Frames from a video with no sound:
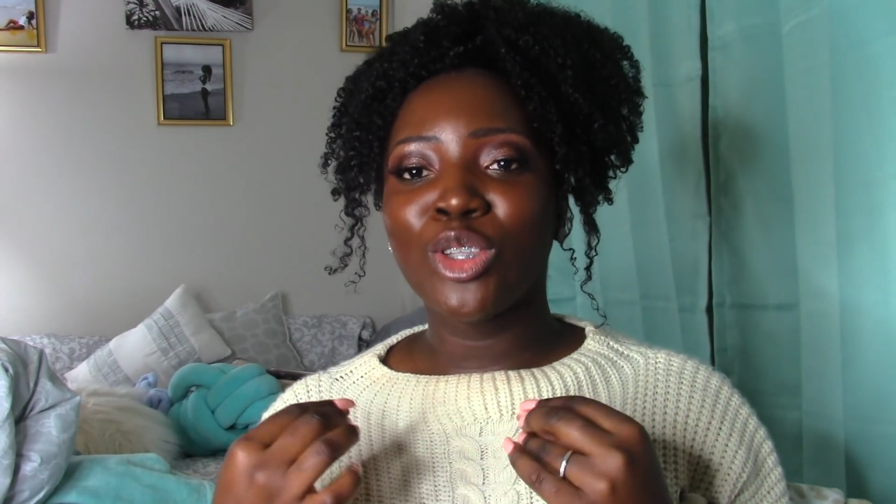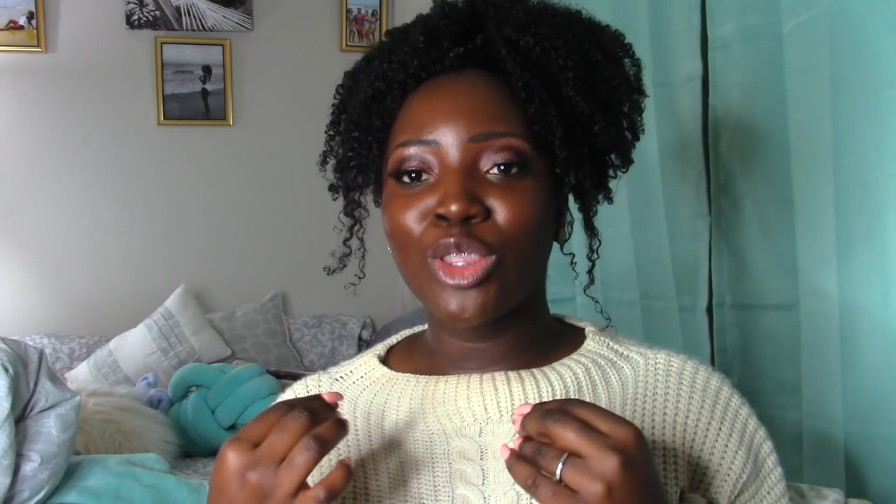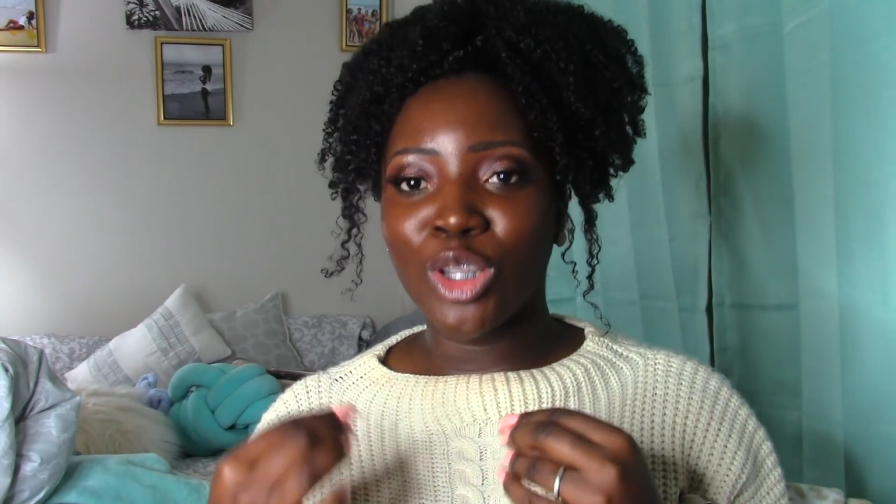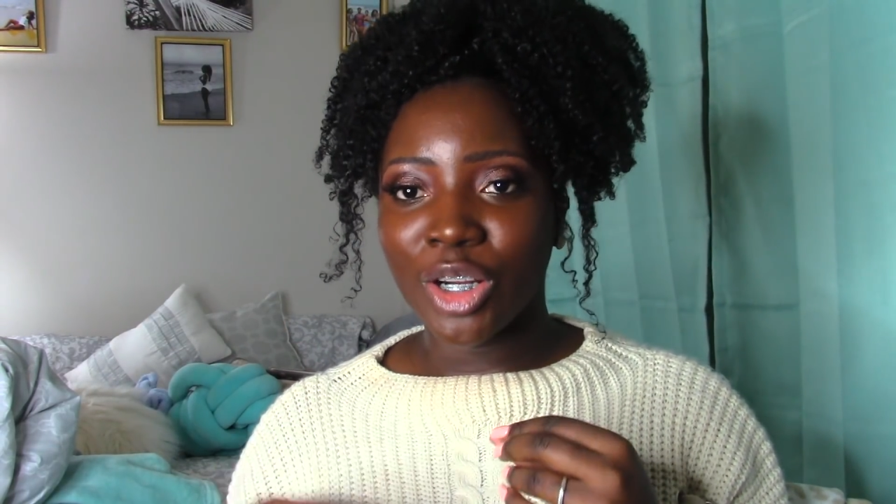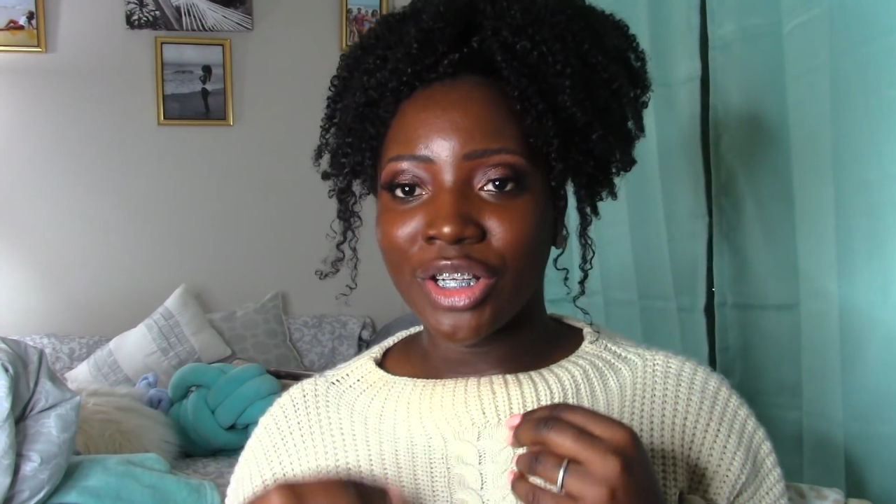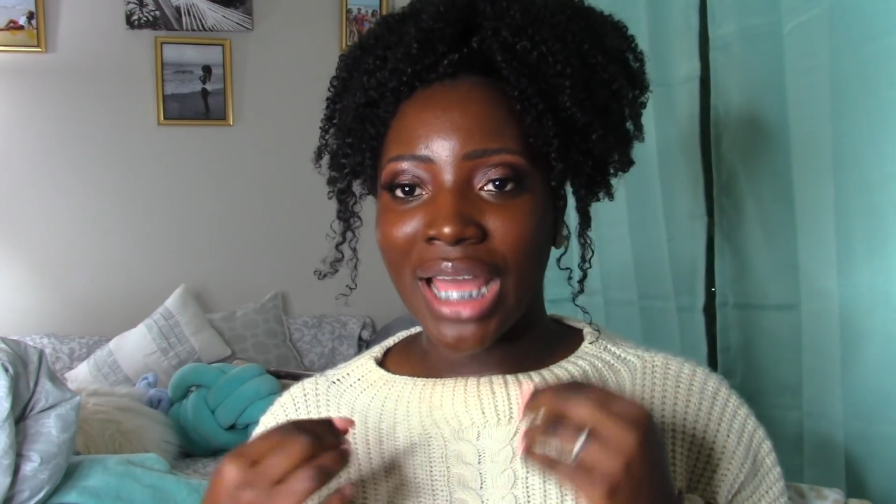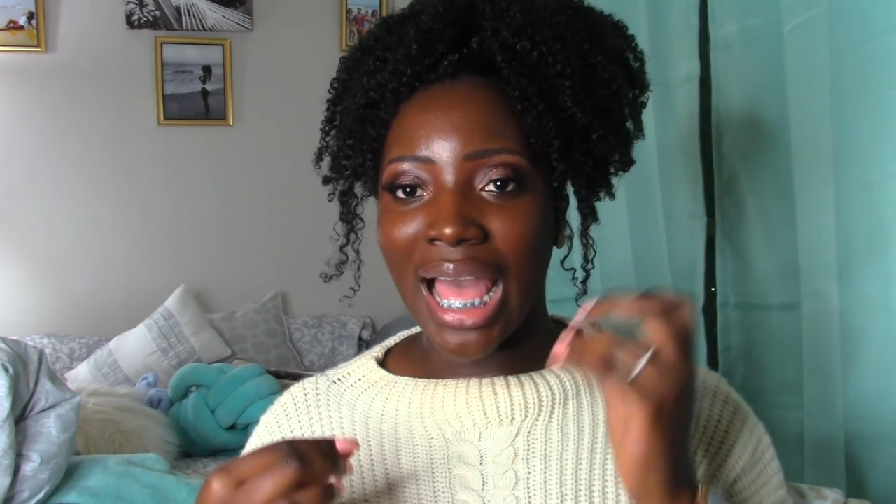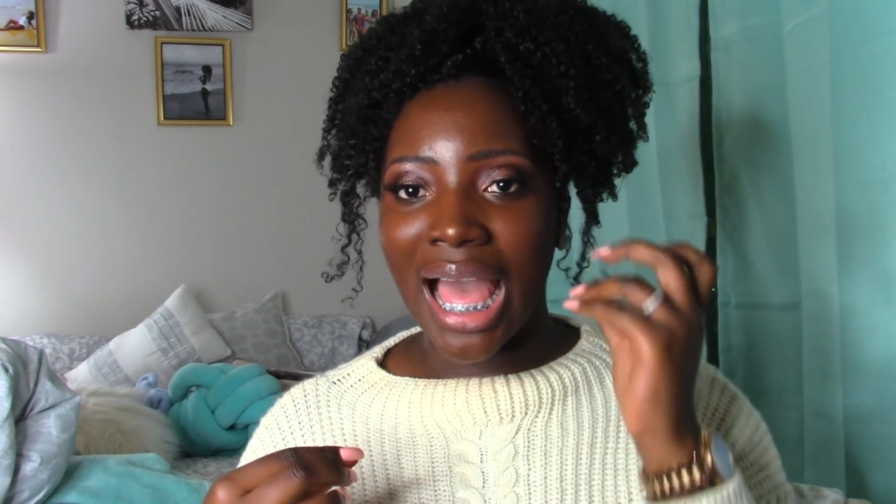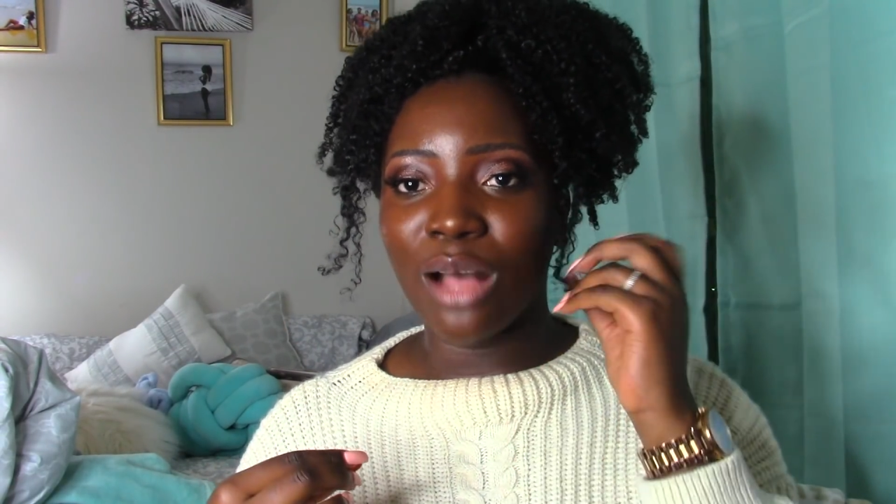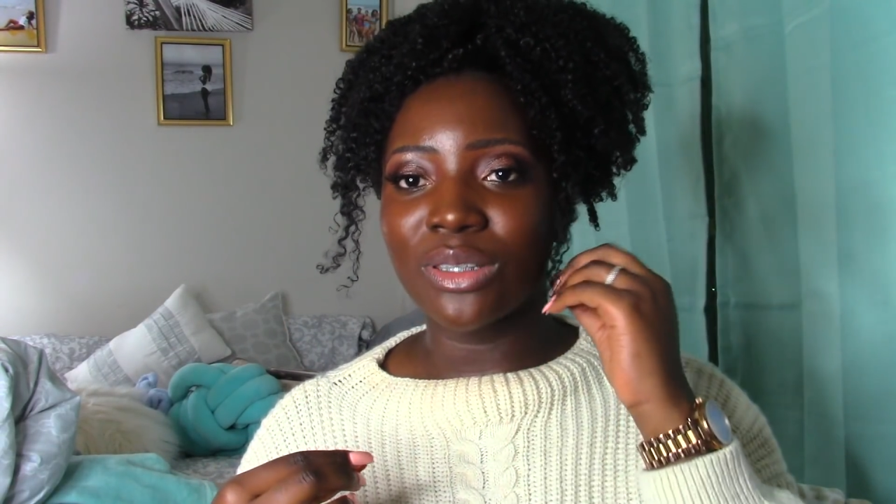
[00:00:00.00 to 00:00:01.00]
learn
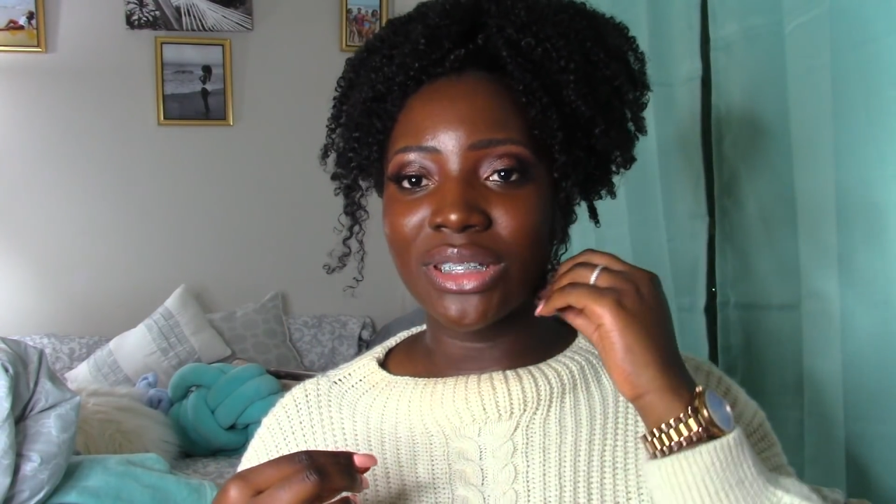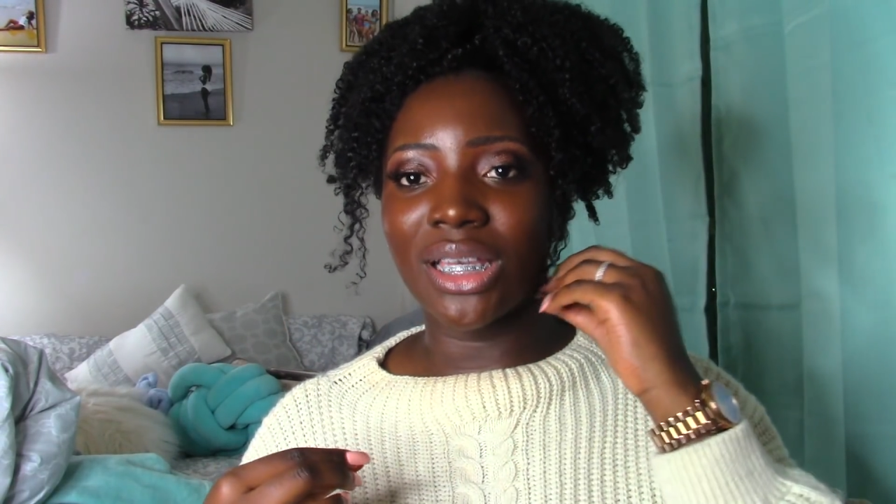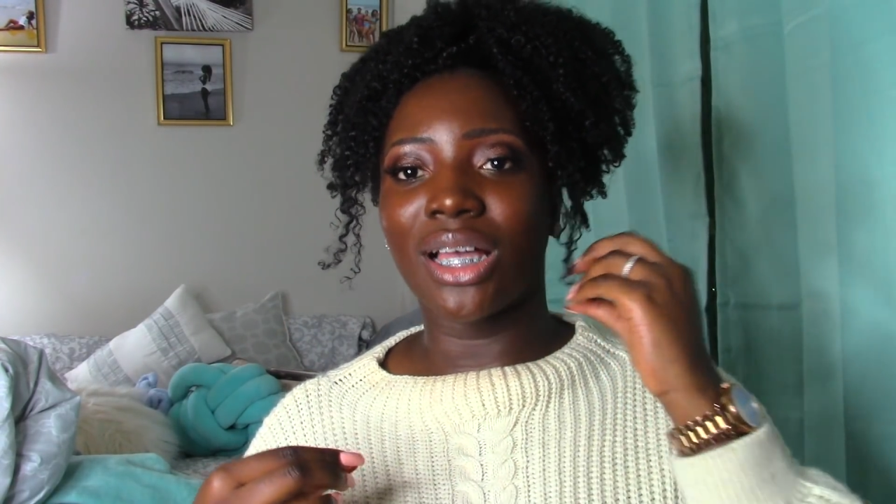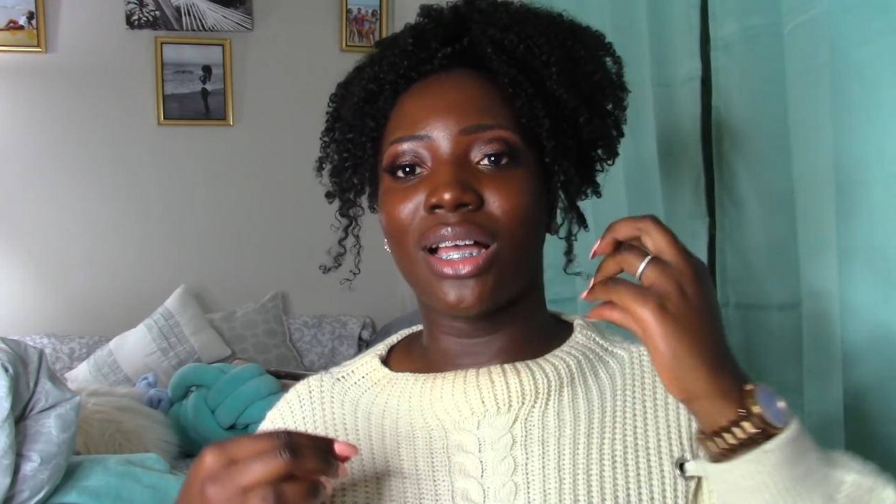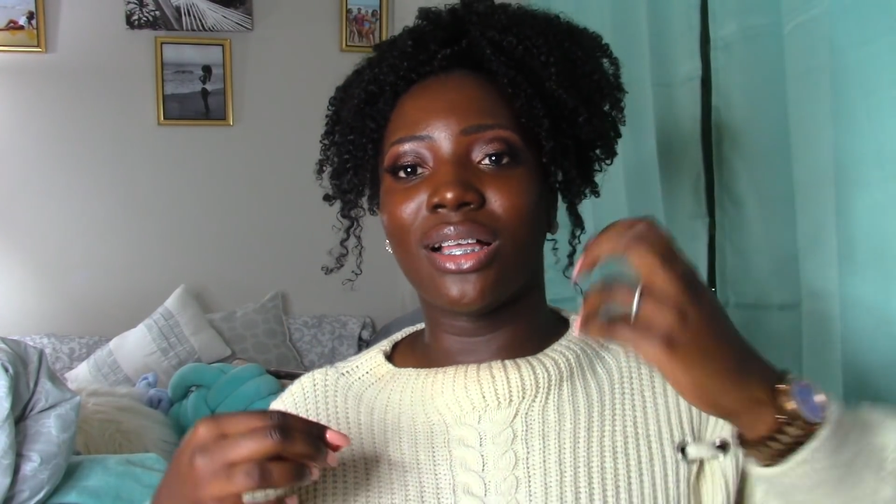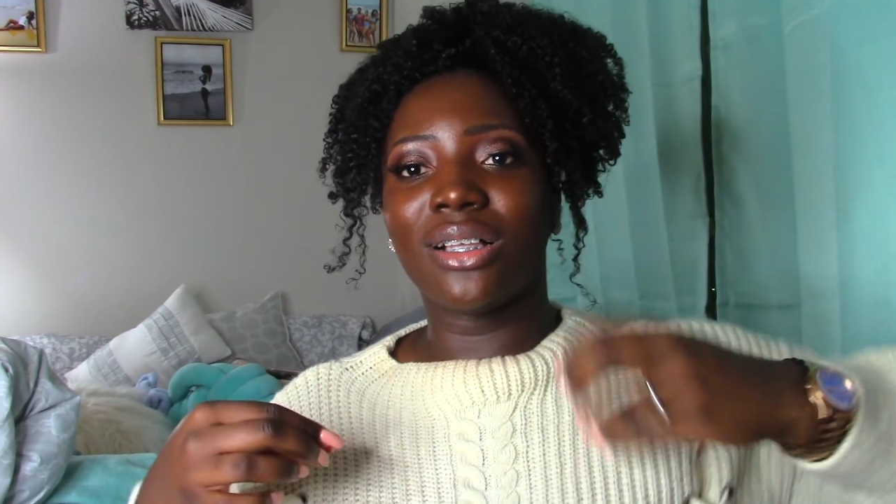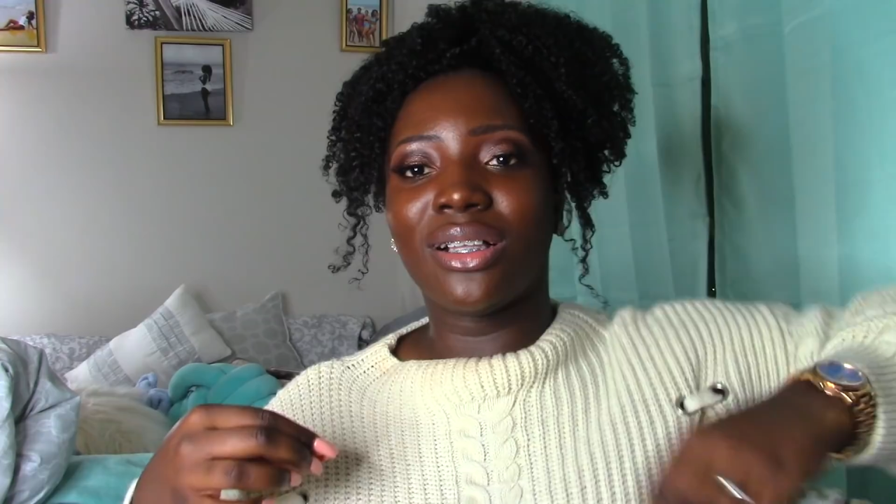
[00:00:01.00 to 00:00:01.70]
how to